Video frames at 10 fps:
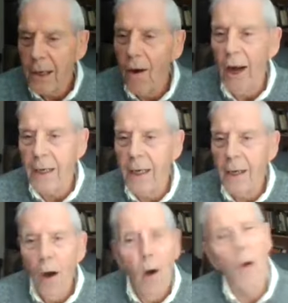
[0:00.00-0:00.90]
God,
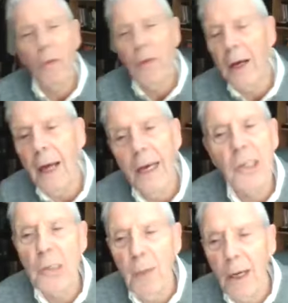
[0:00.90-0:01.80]
oh, that
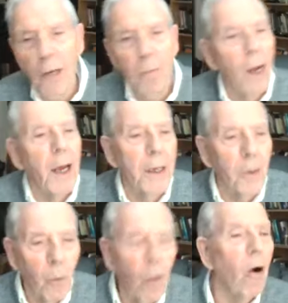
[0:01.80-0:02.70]
Ishmael
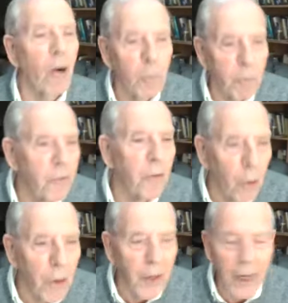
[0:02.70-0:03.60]
might walk
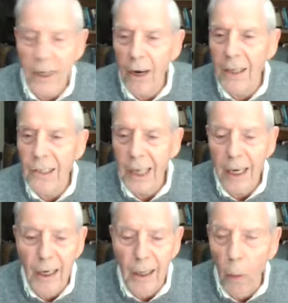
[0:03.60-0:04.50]
before thee. And God
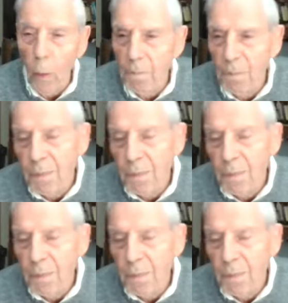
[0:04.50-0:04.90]
said, nope.